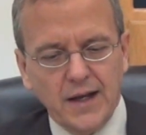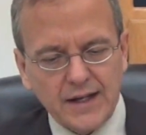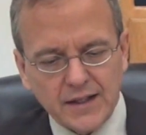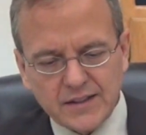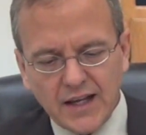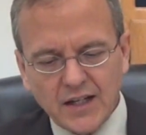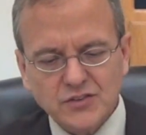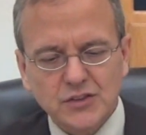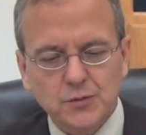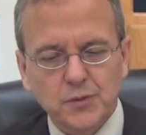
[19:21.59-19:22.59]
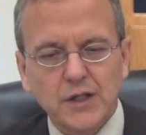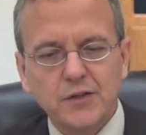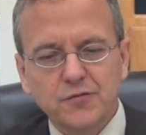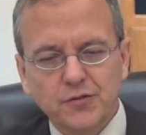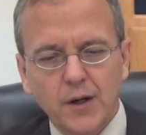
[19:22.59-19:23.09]
I'd like to actually
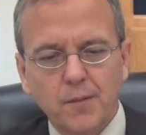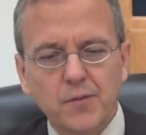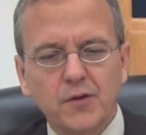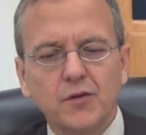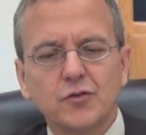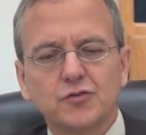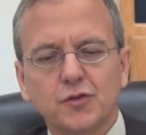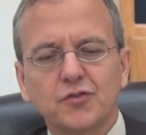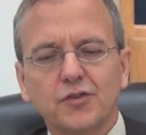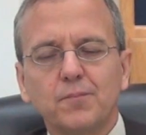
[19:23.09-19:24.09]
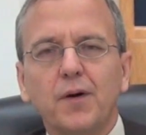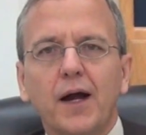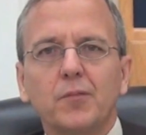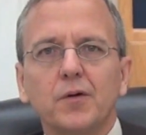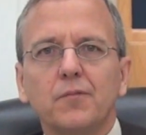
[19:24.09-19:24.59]
read from the New Jerusalem
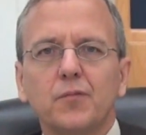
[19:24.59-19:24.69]
Bible,